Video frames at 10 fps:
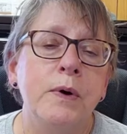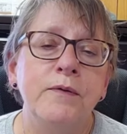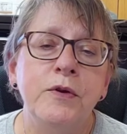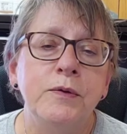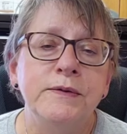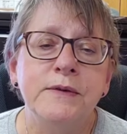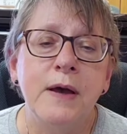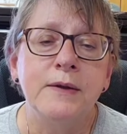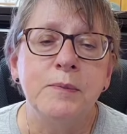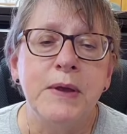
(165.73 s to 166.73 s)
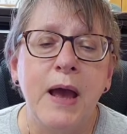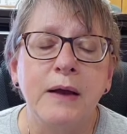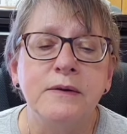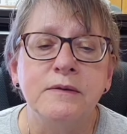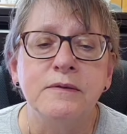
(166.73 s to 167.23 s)
wherever you decide to be
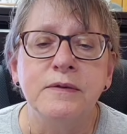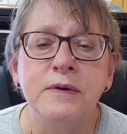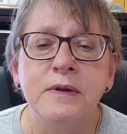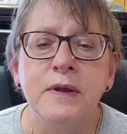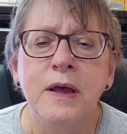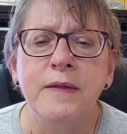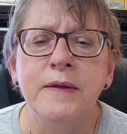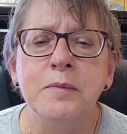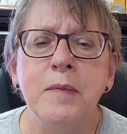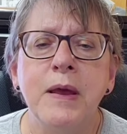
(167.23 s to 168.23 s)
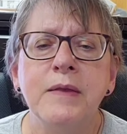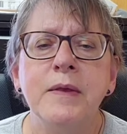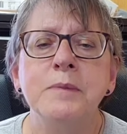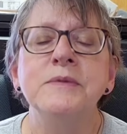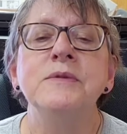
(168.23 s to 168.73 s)
active, and then make
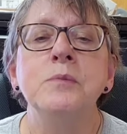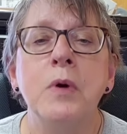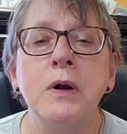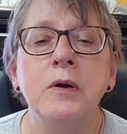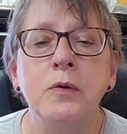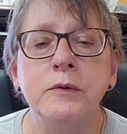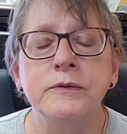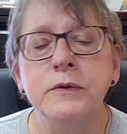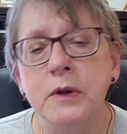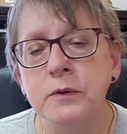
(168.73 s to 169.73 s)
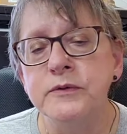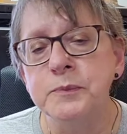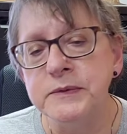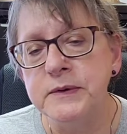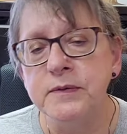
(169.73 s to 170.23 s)
them SMART goals,
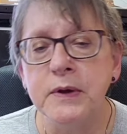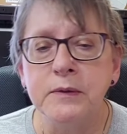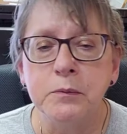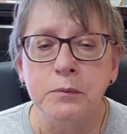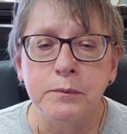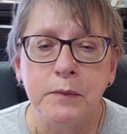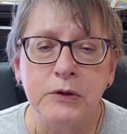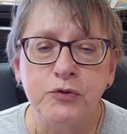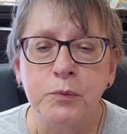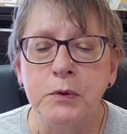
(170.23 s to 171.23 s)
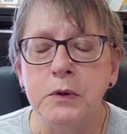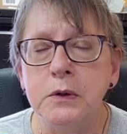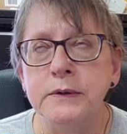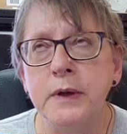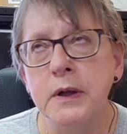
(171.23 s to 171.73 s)
specific,
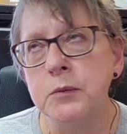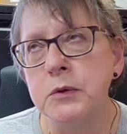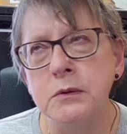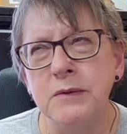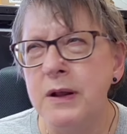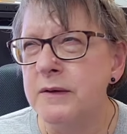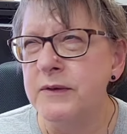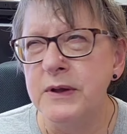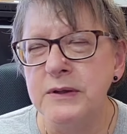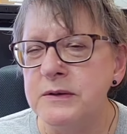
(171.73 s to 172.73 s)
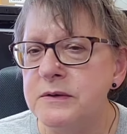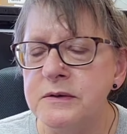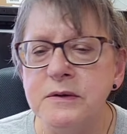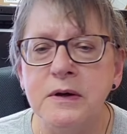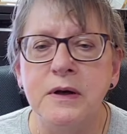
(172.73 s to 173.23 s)
measurable, attainable,
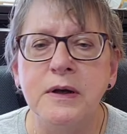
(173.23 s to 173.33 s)
relevant,